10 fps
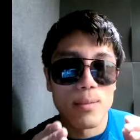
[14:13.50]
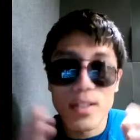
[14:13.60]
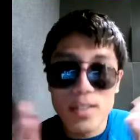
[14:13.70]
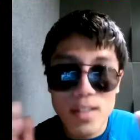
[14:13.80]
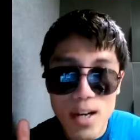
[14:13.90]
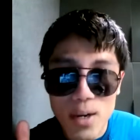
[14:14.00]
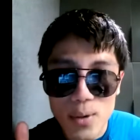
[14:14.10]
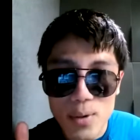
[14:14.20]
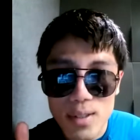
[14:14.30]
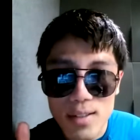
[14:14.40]
But
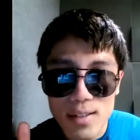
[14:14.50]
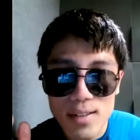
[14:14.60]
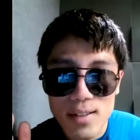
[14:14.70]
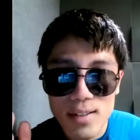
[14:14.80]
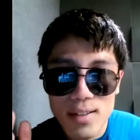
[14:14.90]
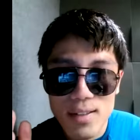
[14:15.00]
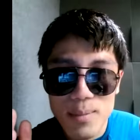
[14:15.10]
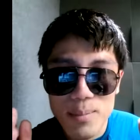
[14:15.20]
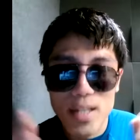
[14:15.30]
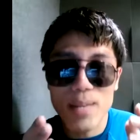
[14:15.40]
no.
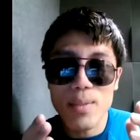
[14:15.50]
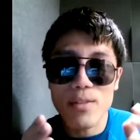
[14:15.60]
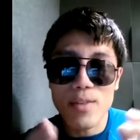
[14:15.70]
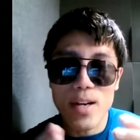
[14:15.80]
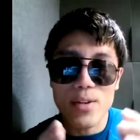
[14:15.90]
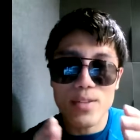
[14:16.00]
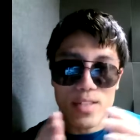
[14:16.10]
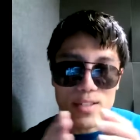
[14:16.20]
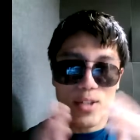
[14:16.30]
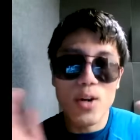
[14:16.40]
Pandemic
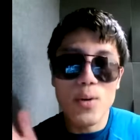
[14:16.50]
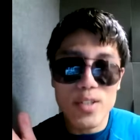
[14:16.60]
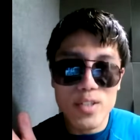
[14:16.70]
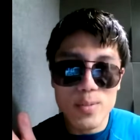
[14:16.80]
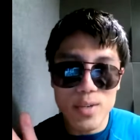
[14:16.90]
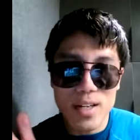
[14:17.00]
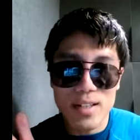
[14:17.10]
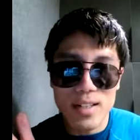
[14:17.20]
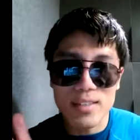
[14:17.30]
viruses always spread